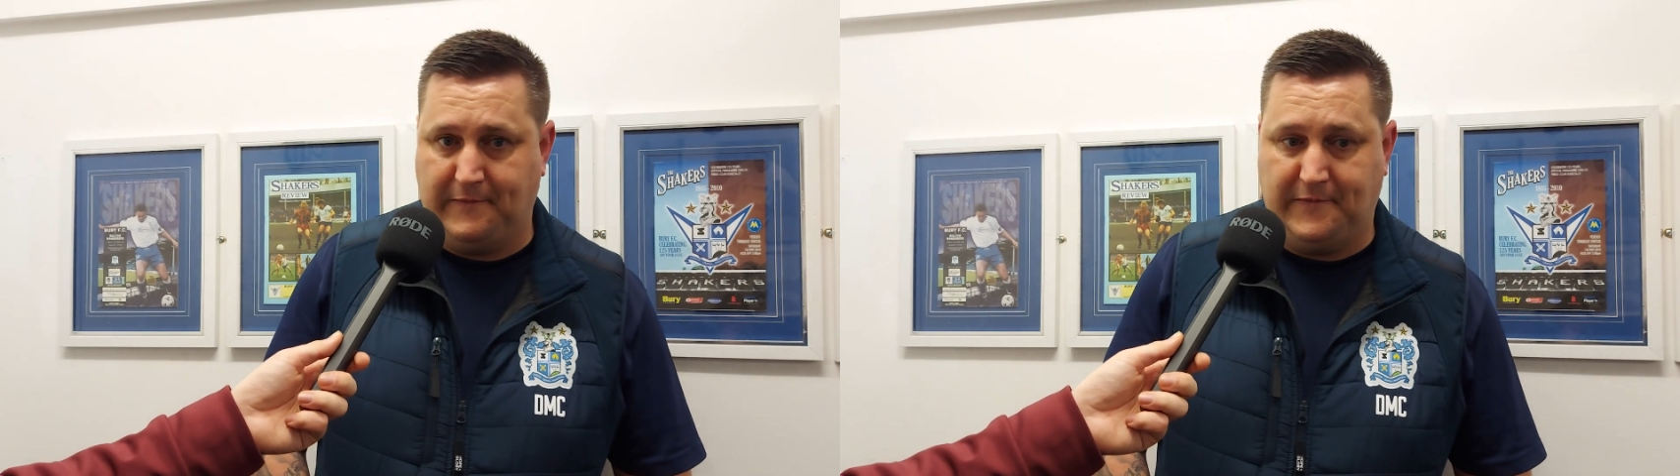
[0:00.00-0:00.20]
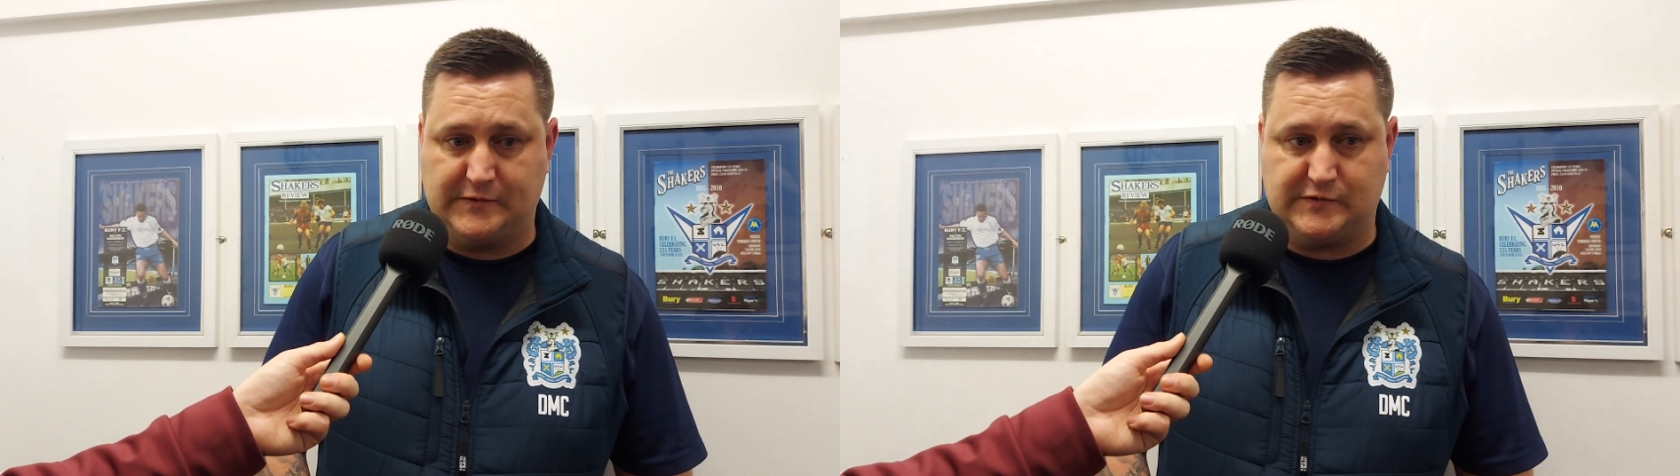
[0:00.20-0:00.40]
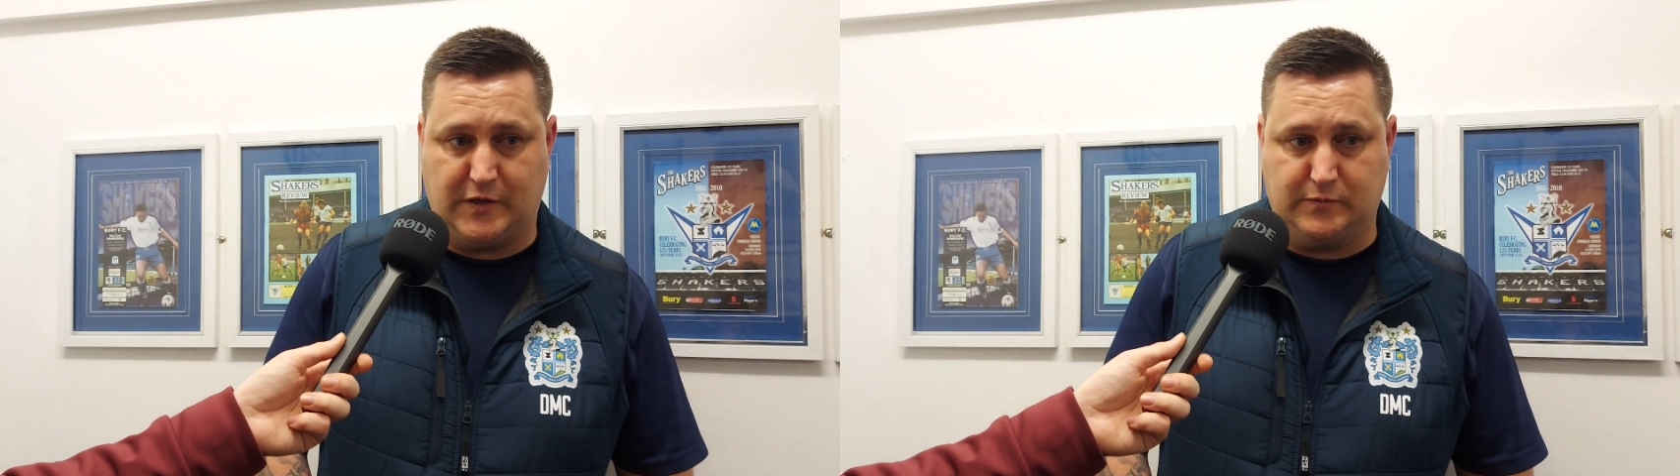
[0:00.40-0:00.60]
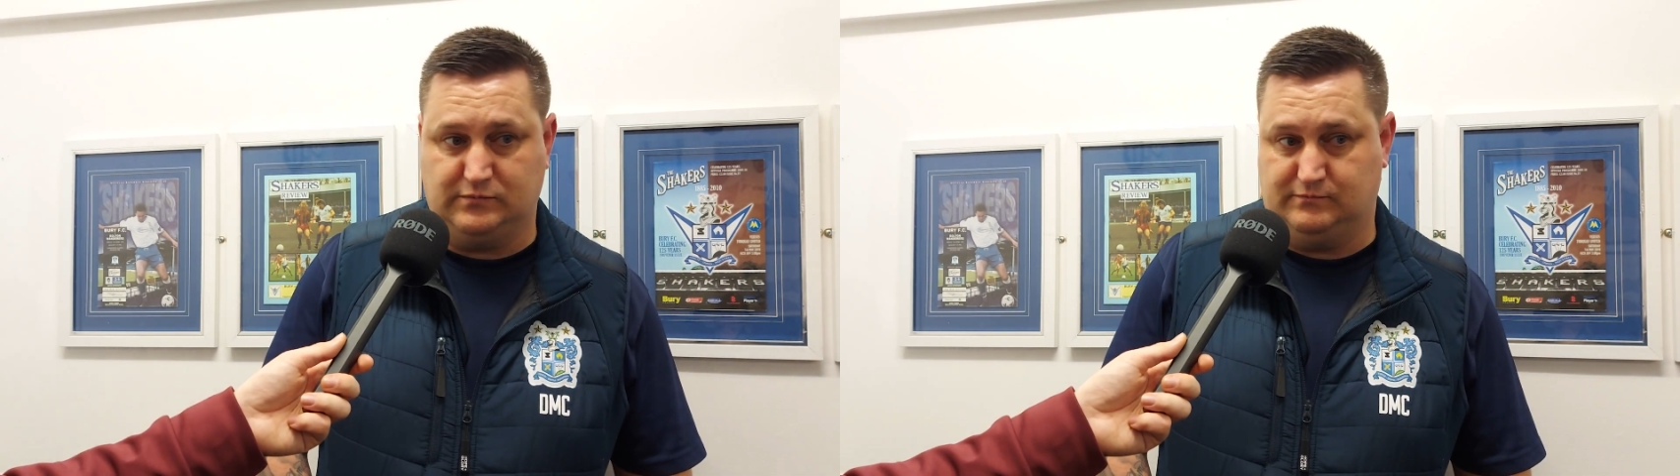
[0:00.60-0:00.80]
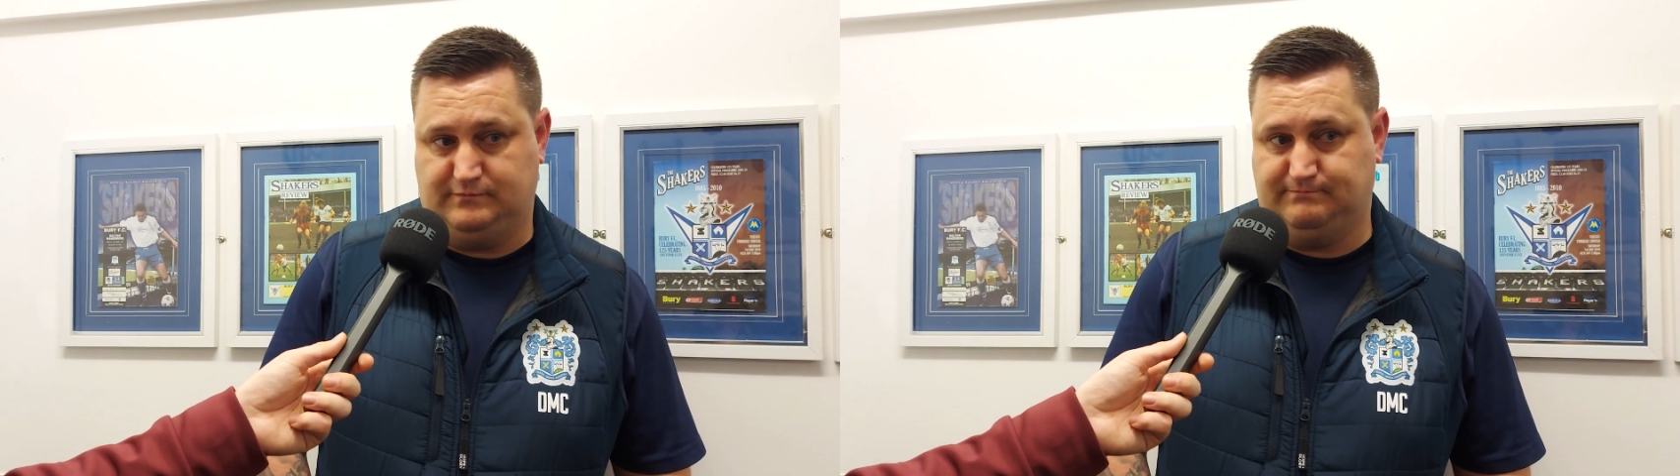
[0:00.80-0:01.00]
So
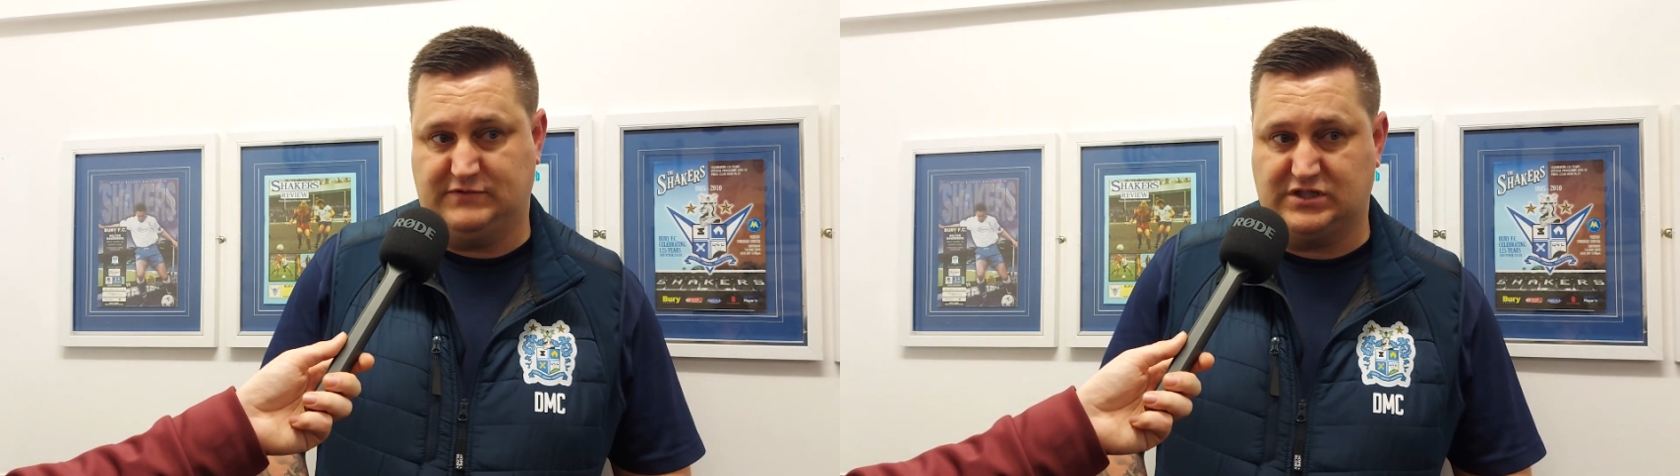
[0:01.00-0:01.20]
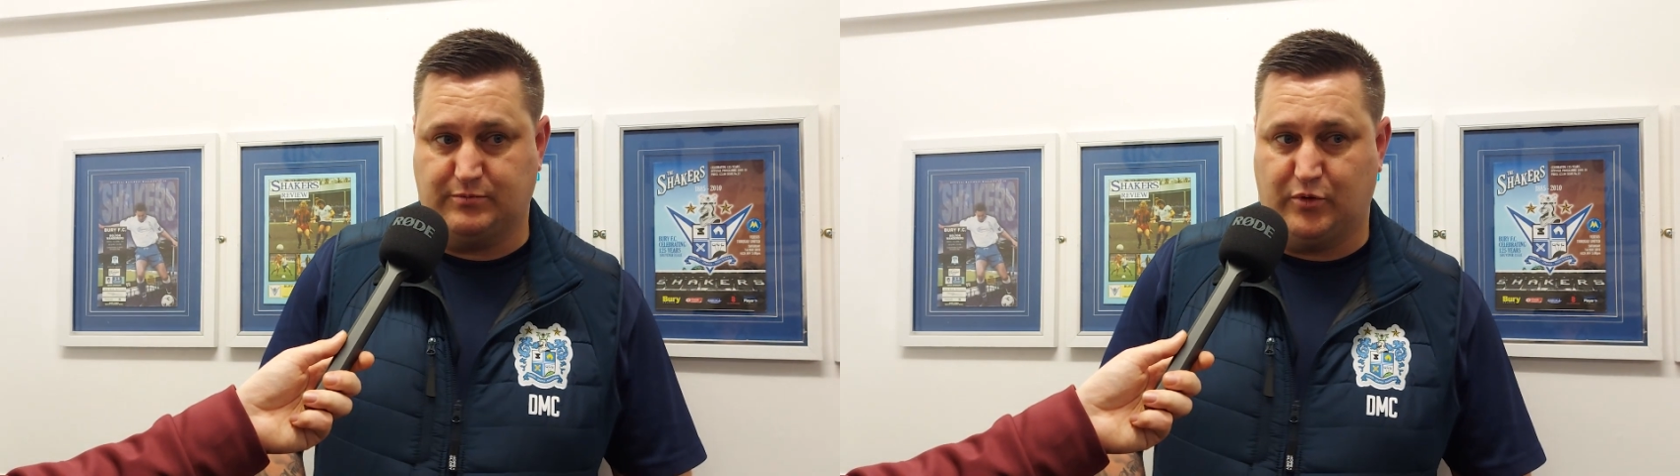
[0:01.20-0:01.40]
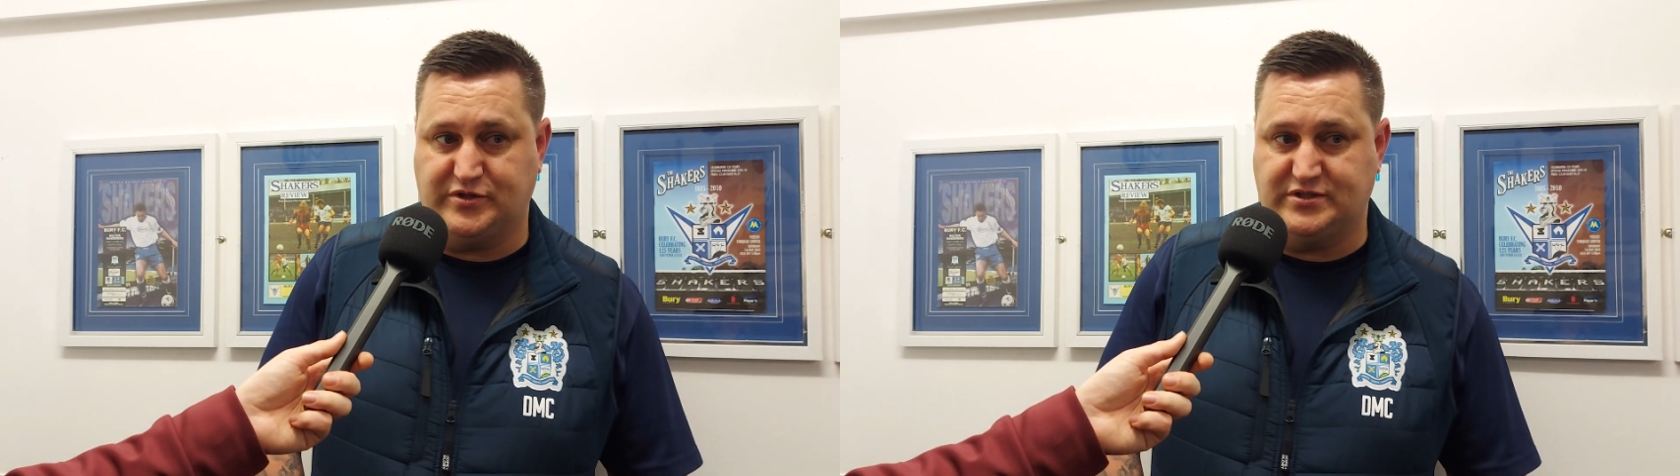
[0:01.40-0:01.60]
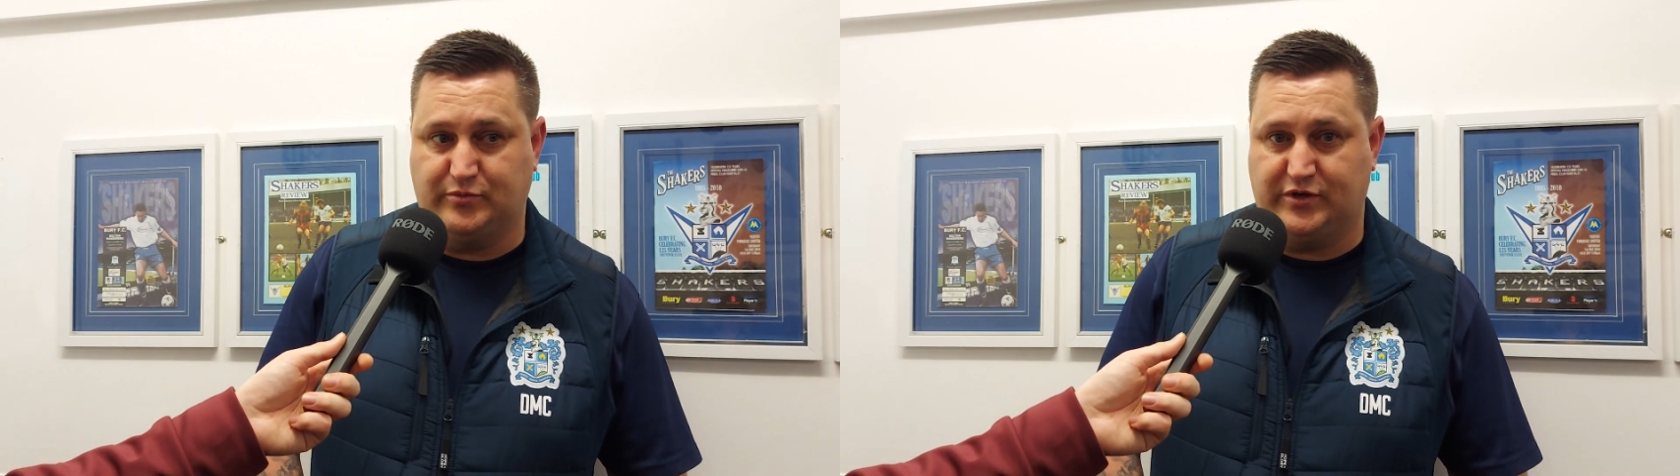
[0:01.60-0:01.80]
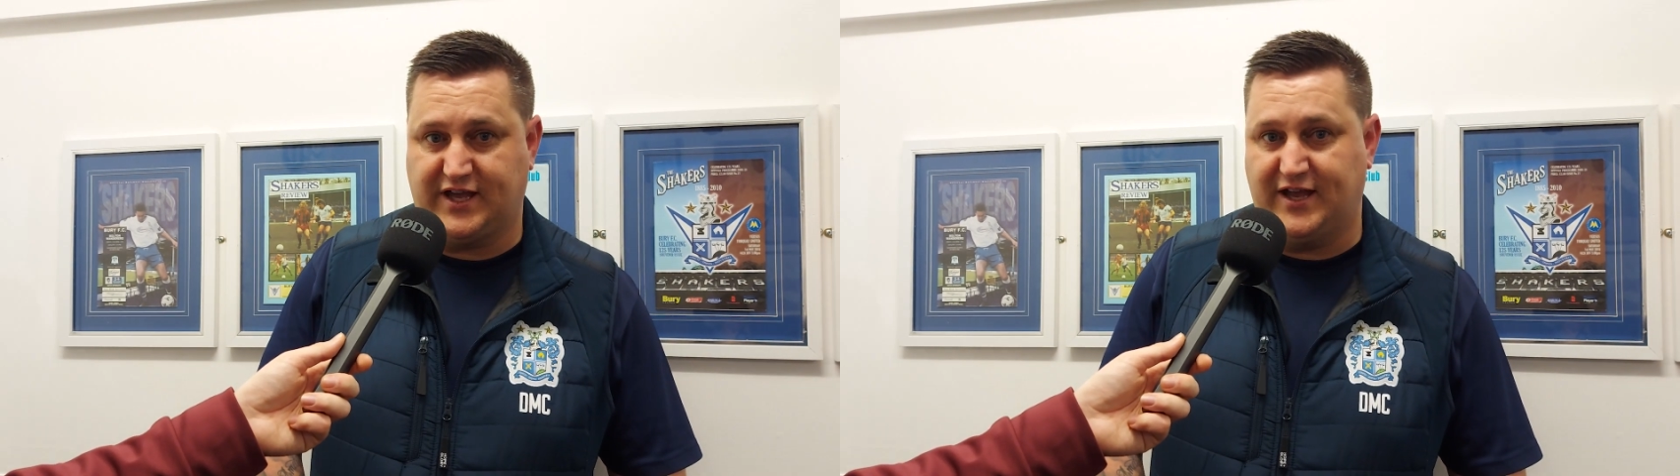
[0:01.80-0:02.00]
disappointing,
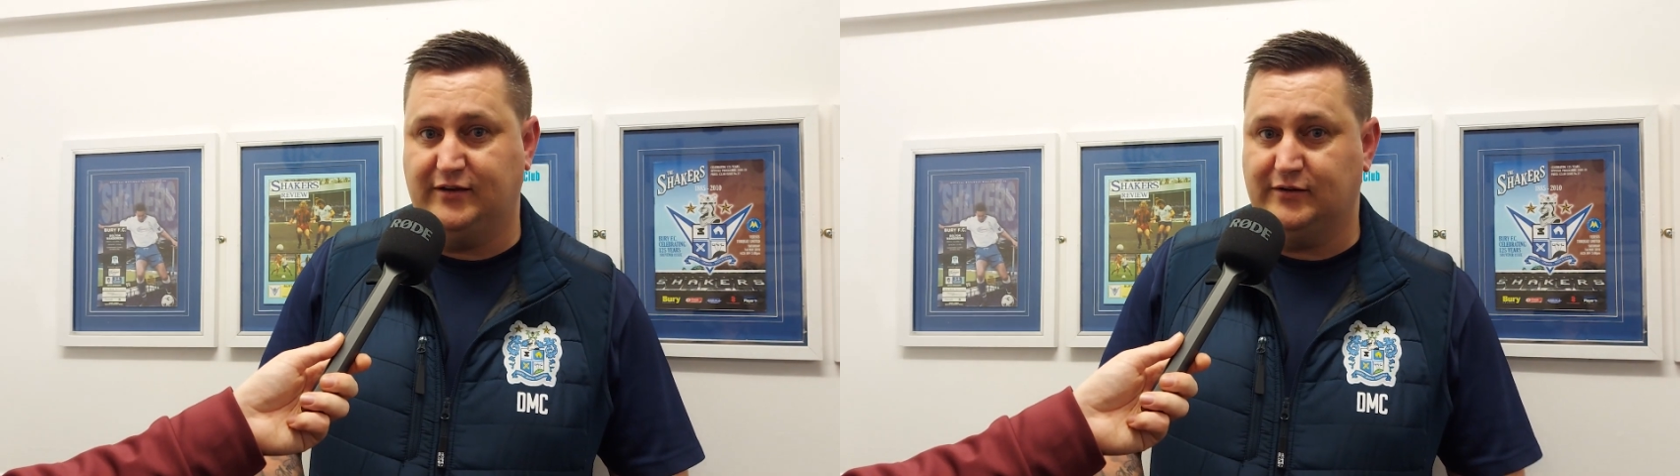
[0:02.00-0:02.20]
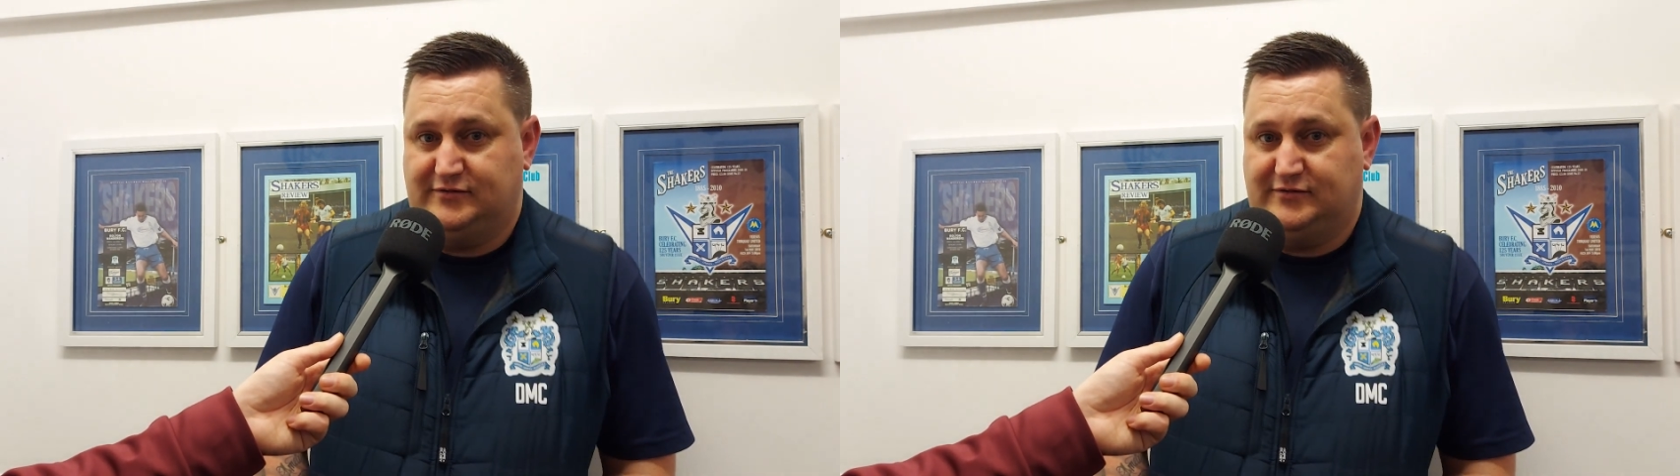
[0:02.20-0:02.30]
but again,